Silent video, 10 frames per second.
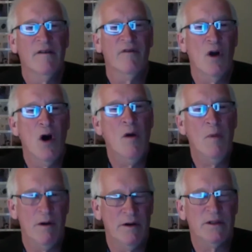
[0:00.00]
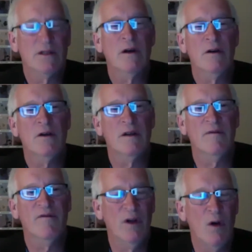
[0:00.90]
for homeowners, so you can
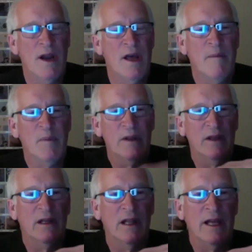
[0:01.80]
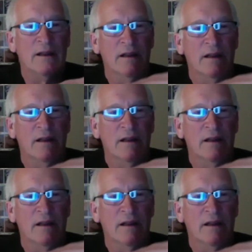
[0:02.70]
fill one up and then let